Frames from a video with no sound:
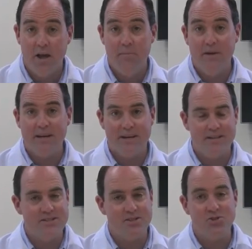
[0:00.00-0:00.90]

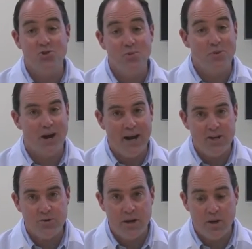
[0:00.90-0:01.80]
because it's super
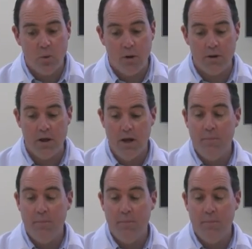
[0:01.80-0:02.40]
hydrating water,